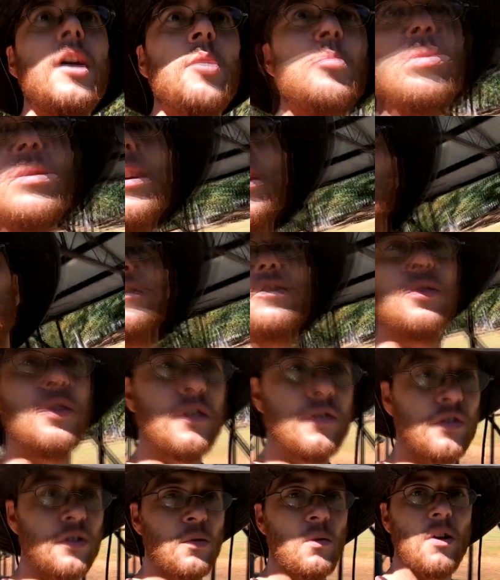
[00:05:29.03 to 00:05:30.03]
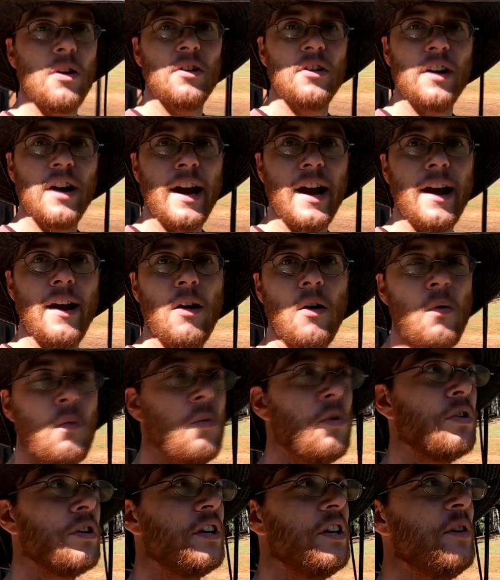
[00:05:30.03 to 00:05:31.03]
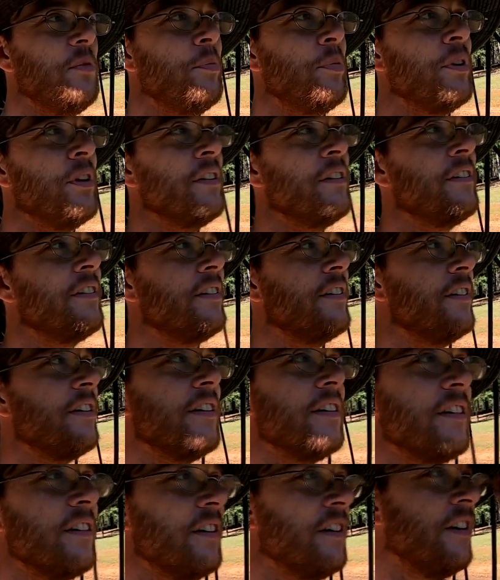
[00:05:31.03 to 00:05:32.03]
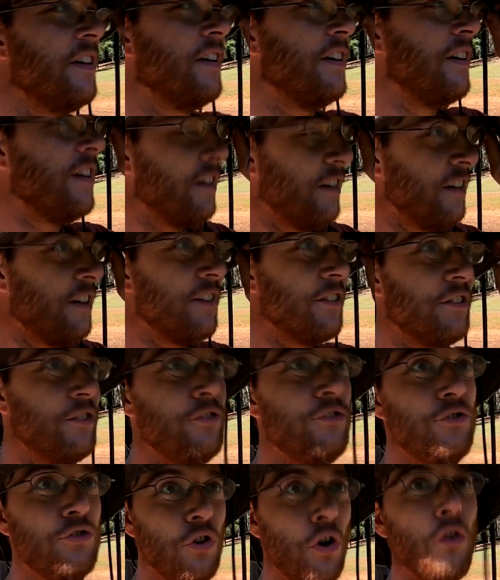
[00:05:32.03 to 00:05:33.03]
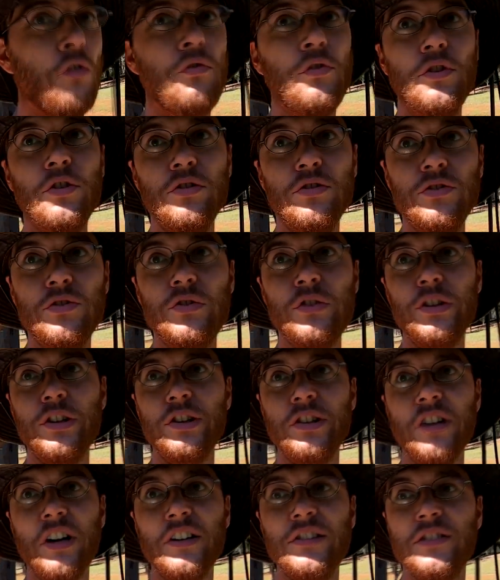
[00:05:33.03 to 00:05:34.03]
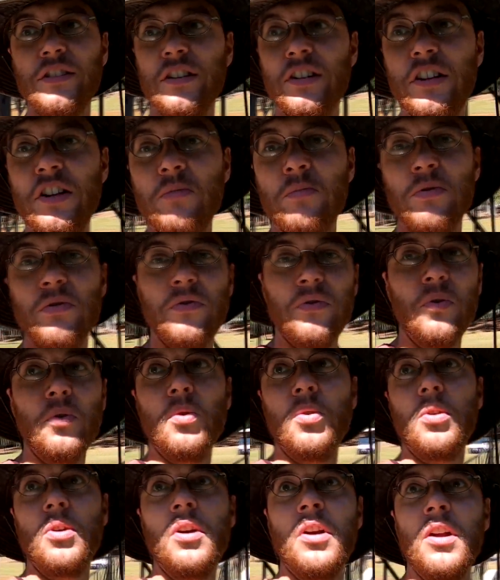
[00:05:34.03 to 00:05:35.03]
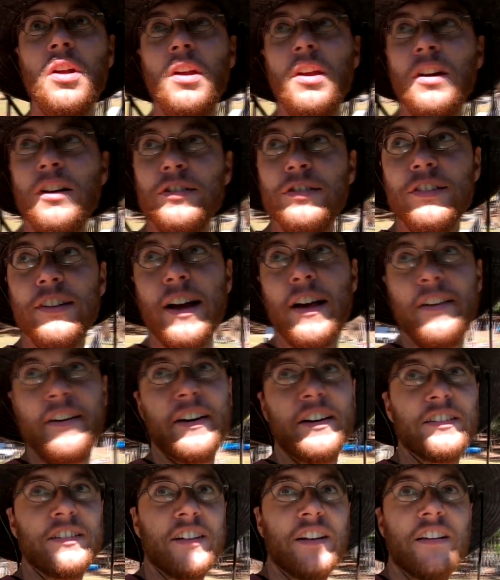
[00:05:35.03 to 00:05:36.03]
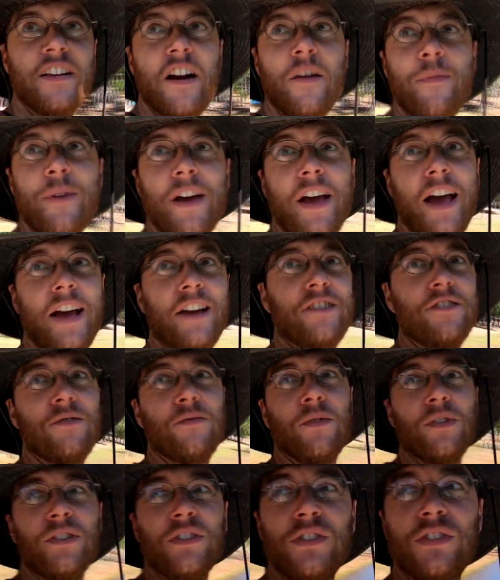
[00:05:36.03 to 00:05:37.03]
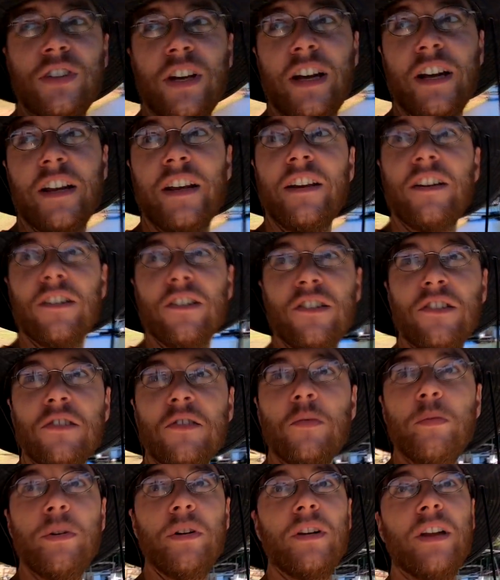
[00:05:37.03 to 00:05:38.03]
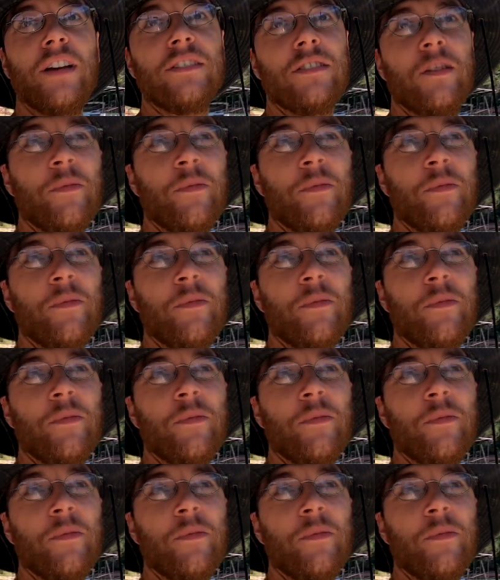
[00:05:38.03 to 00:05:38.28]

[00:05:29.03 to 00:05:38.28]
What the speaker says: Putting it in 20 foot of water now will keep it definitely sitting nice and deep before. So now that I say that, I may actually want to set it in a little bit less.